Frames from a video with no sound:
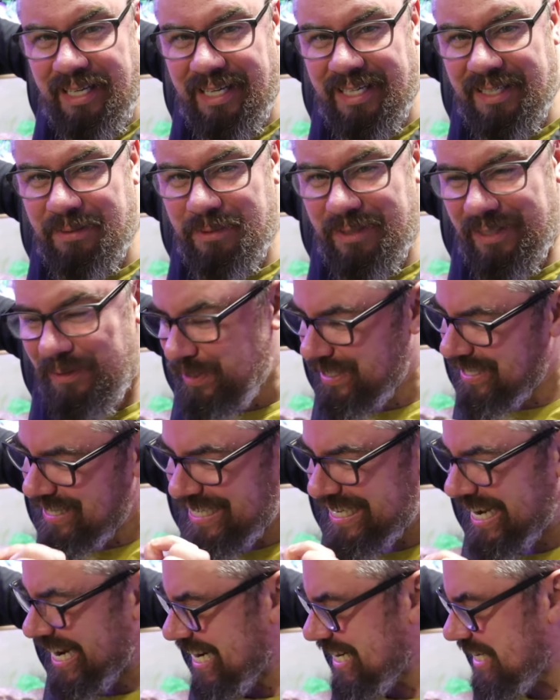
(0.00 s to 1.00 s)
and it was only the
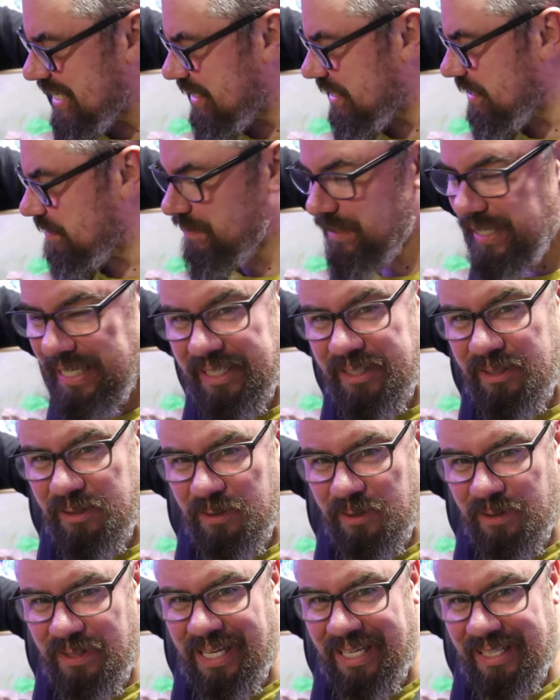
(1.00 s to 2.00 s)
tiniest of leaks,
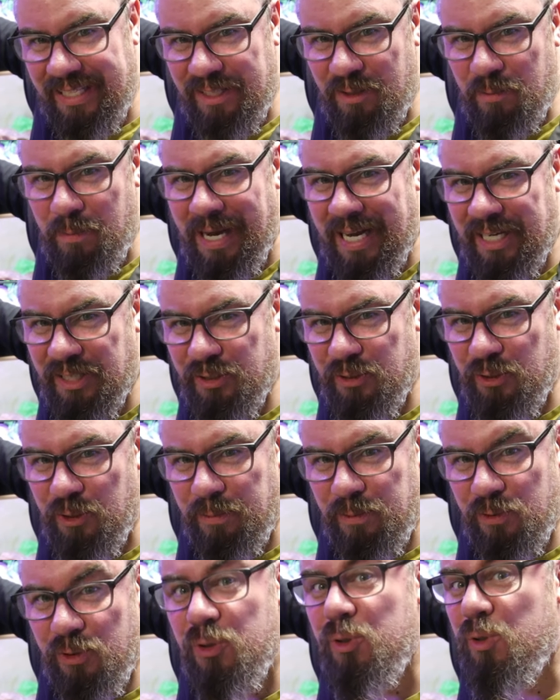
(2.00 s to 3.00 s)
so that little patch
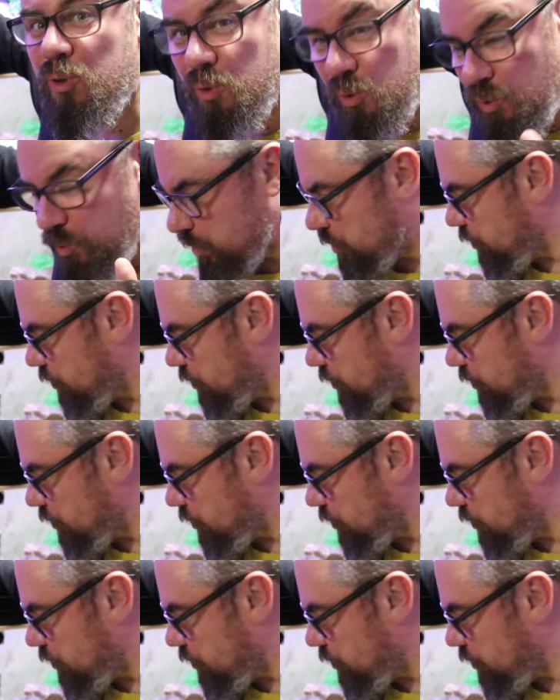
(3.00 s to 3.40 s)
job should do